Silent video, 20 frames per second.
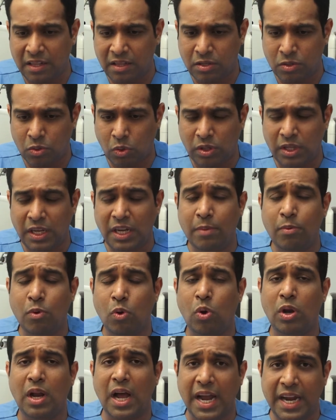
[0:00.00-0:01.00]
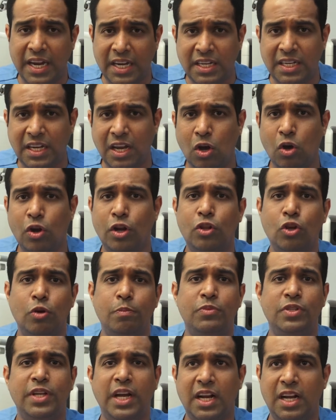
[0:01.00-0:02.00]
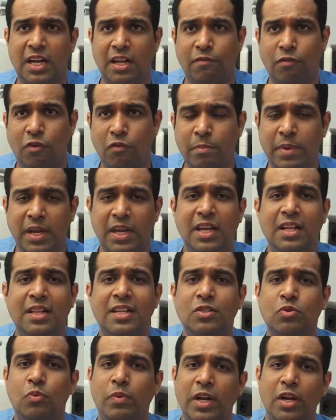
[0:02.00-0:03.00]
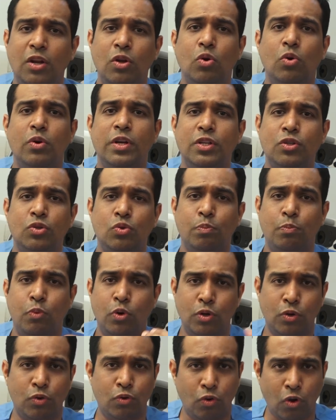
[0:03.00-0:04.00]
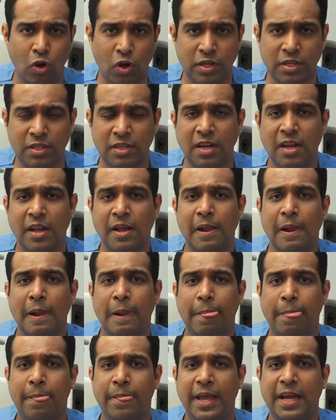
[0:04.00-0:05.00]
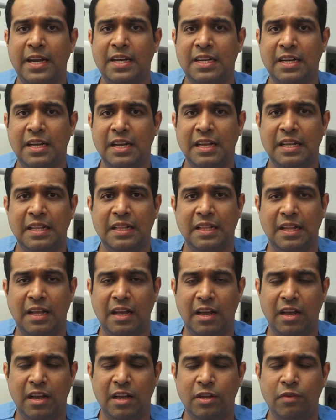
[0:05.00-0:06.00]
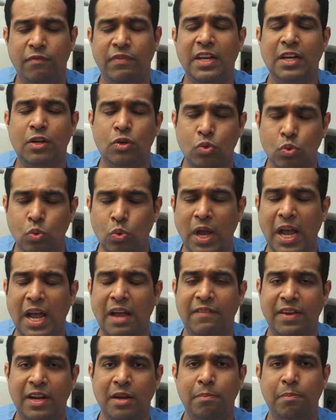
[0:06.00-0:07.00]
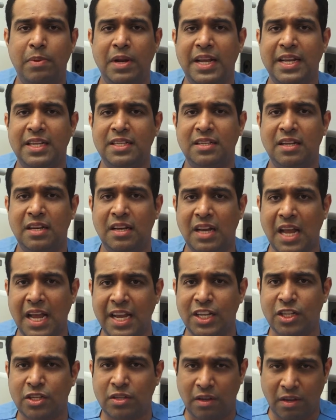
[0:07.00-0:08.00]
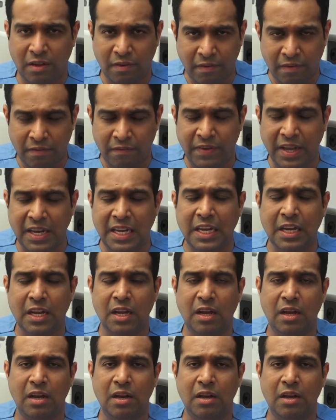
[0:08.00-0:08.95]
so the whole idea or the objective of making this video is to put across that we do have in place nice, very